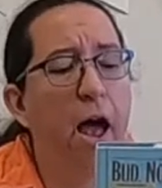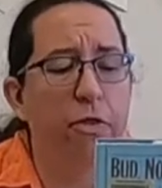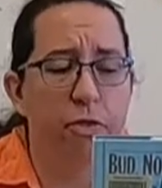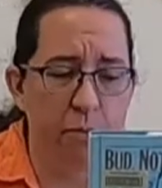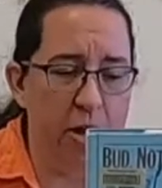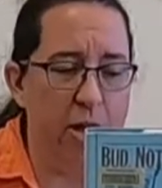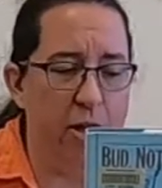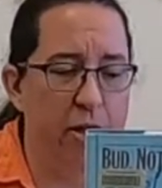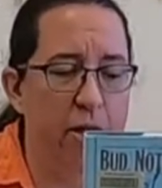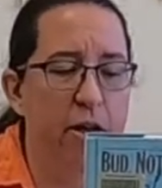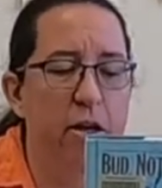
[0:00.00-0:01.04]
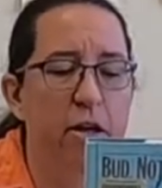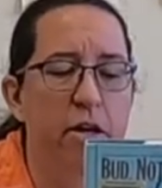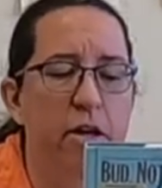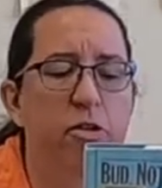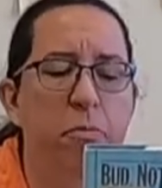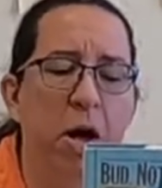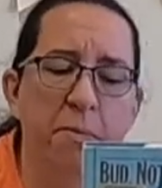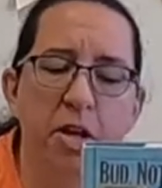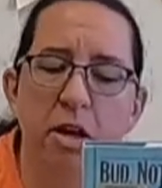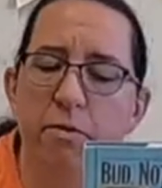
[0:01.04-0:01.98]
And three, his
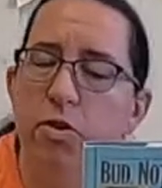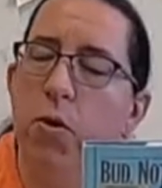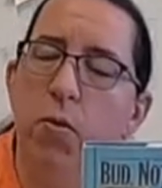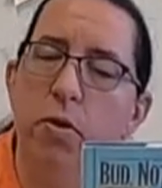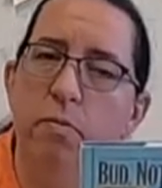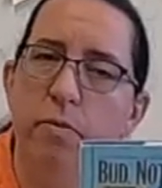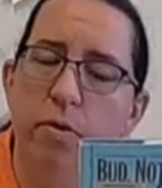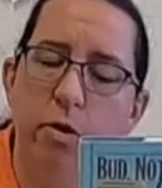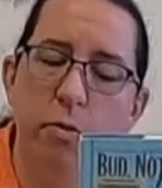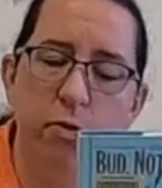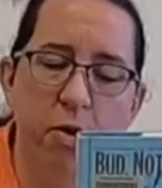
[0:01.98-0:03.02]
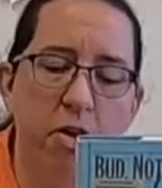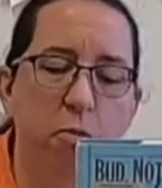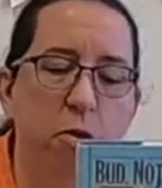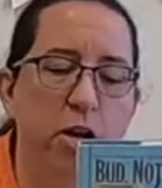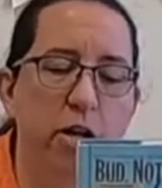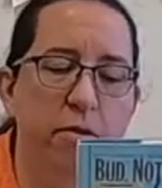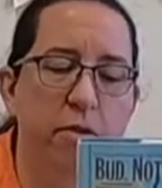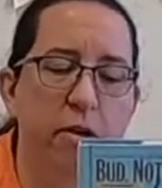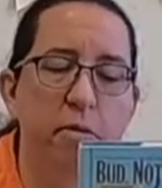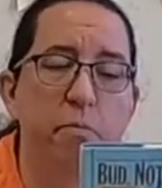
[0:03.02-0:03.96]
mama never told him who his father
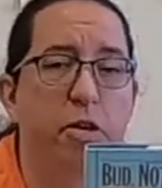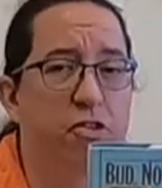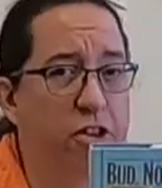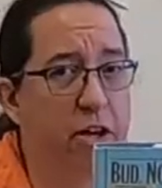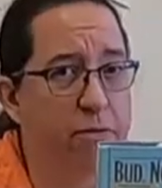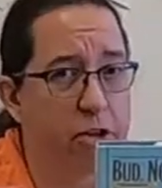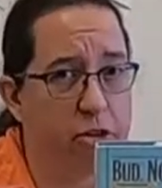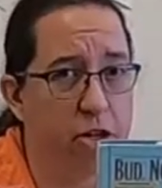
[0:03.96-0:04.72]
was, but she left a